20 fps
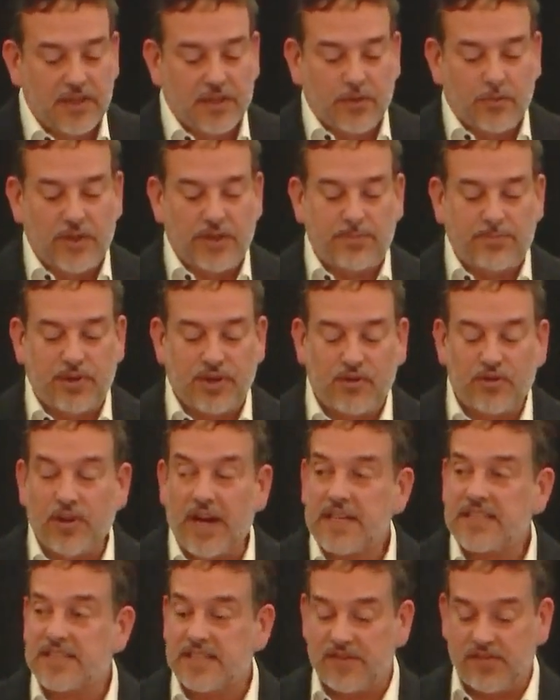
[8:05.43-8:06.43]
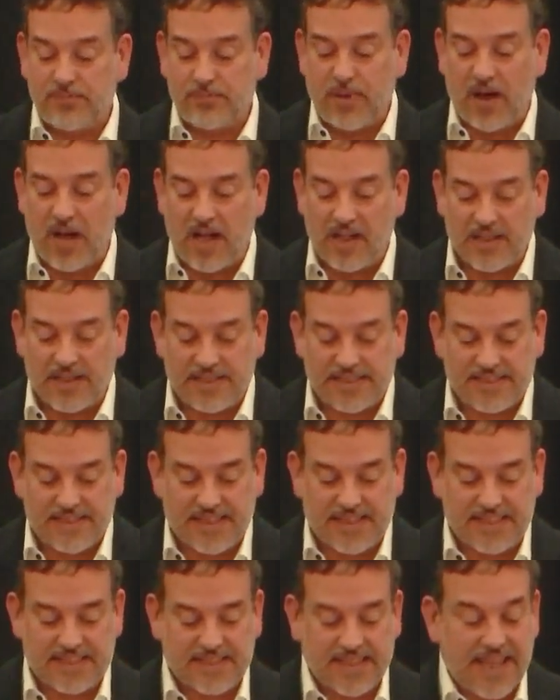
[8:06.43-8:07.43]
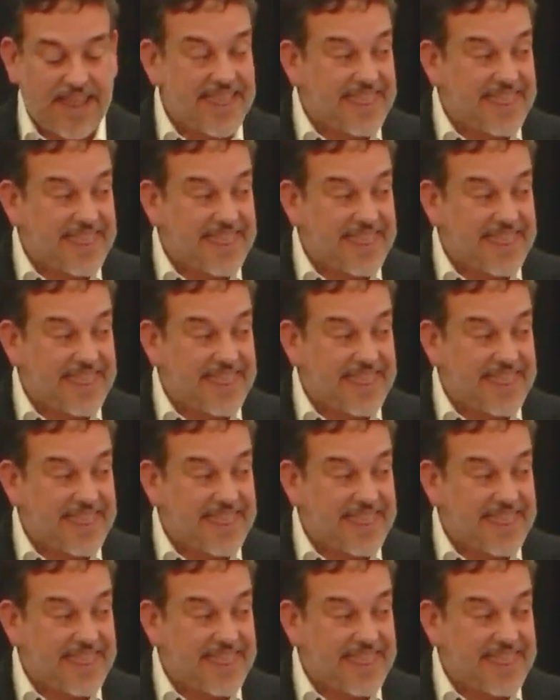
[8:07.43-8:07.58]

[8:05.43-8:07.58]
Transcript: with progressive policies,